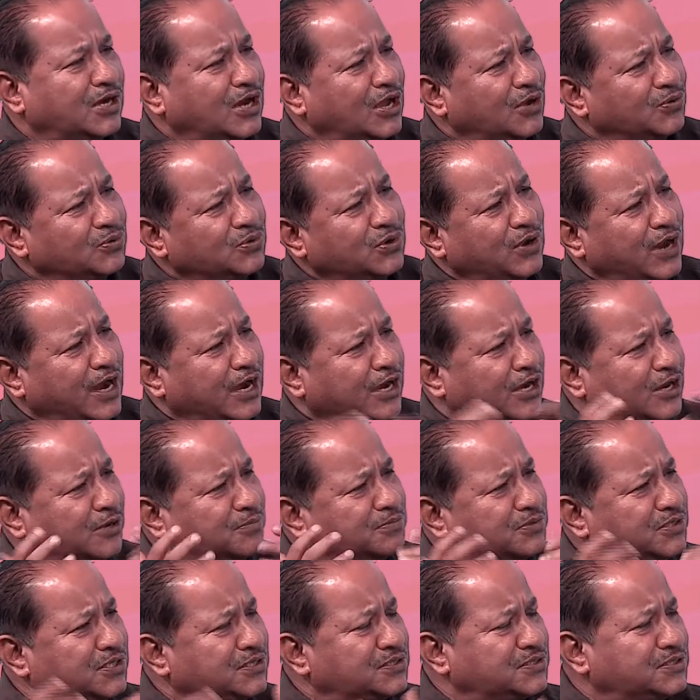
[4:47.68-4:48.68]
But sir, how to
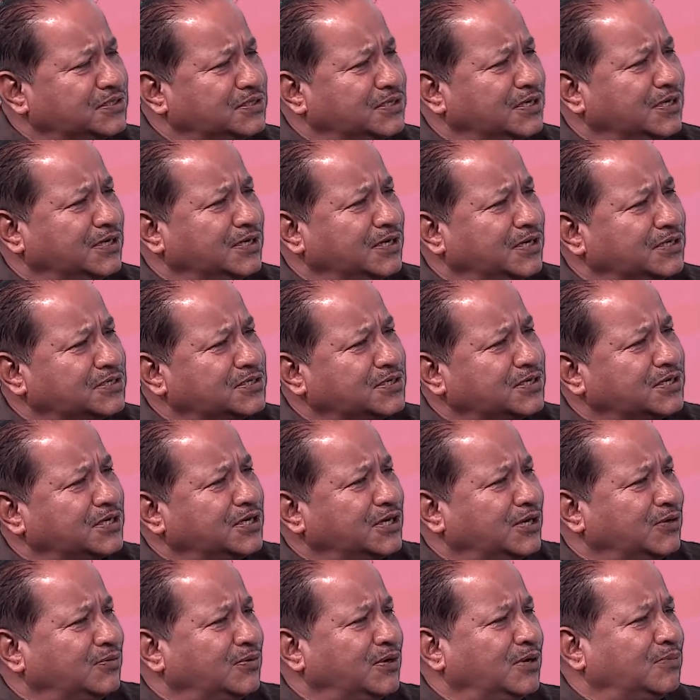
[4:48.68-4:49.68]
adapt this
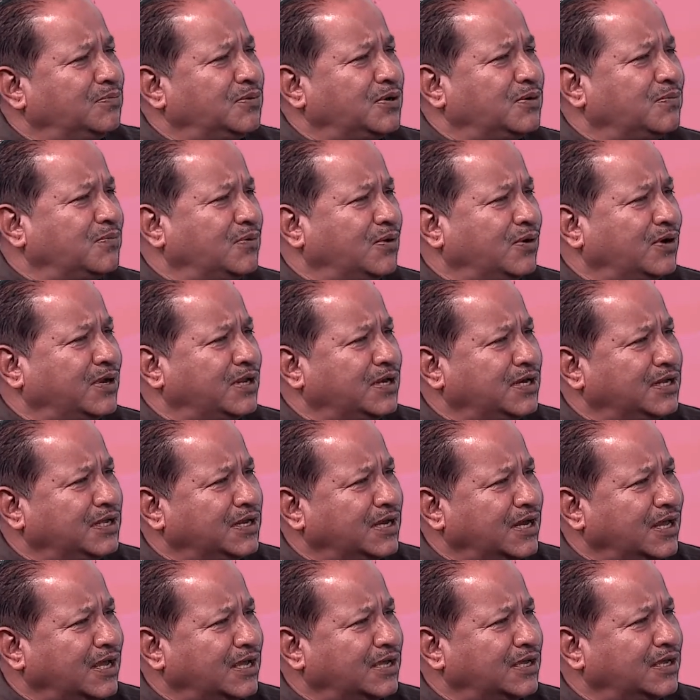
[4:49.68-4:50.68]
industry developed model
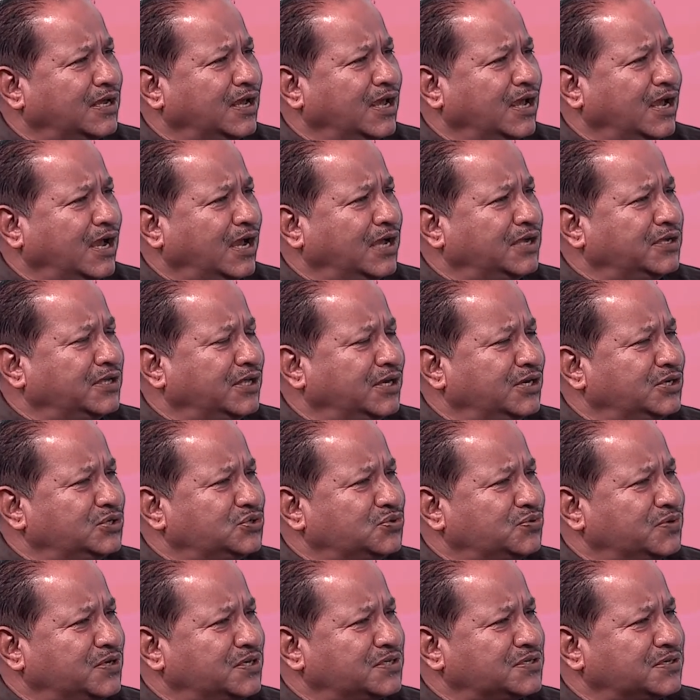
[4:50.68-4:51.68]
in higher
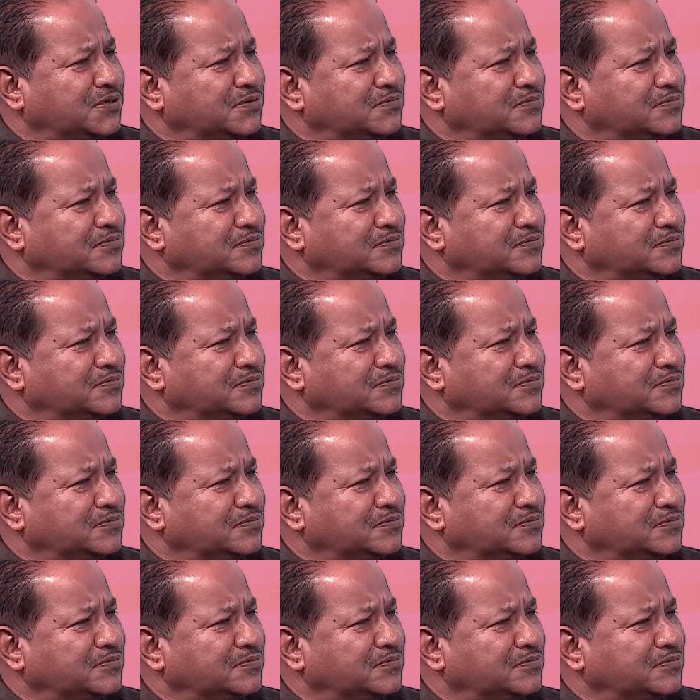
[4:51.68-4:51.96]
education?